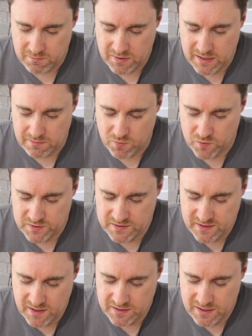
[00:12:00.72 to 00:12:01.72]
get it more
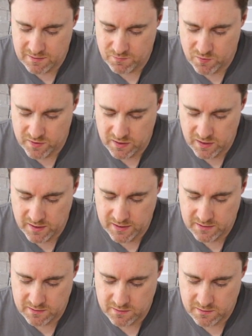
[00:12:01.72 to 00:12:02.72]
designed, get it more in
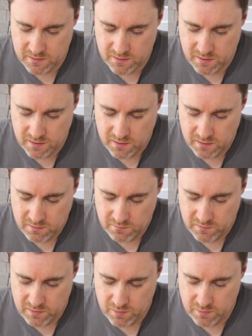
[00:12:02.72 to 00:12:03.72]
line.
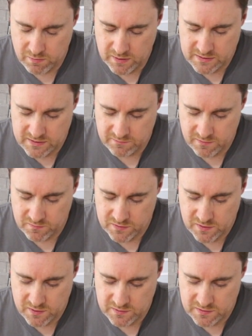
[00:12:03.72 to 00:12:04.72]
Free worldwide delivery and
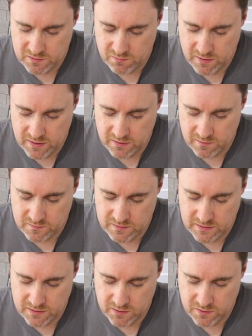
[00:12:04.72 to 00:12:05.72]
returns is great, and
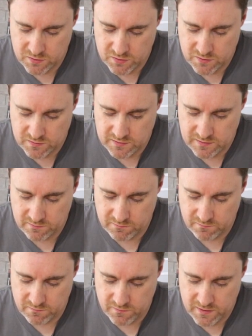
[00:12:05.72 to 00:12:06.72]
obviously you can choose the
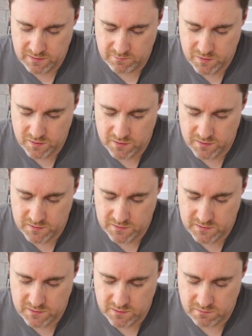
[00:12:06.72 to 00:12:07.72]
different frame
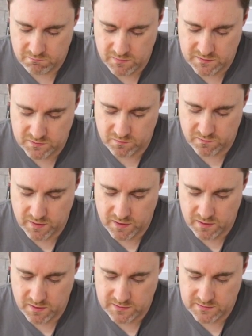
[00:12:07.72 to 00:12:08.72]
colours. That's all very
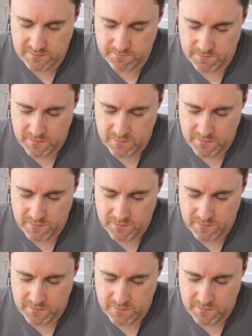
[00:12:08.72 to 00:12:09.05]
nice.